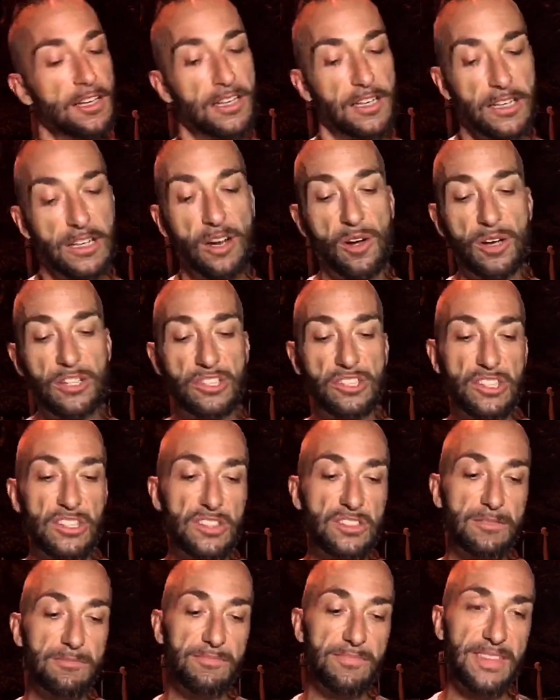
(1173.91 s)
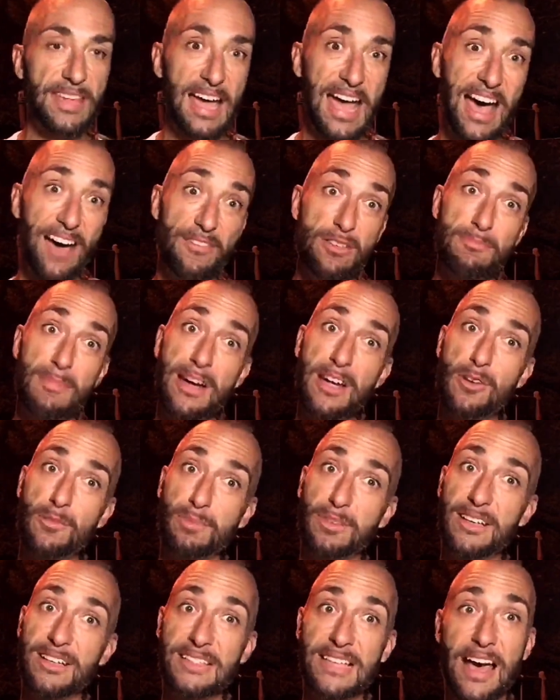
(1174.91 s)
it's just having my own
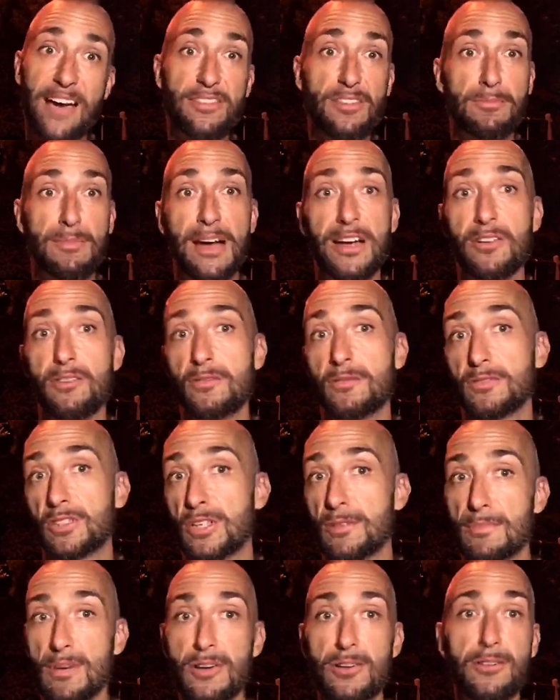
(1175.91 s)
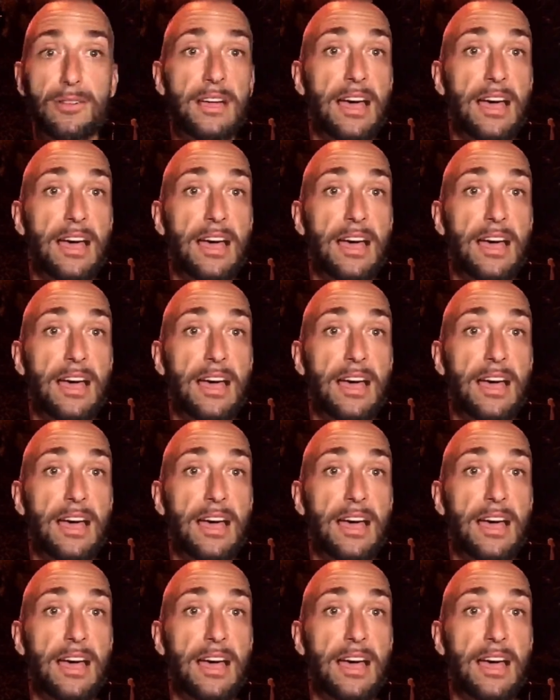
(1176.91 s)
place, having my own commode,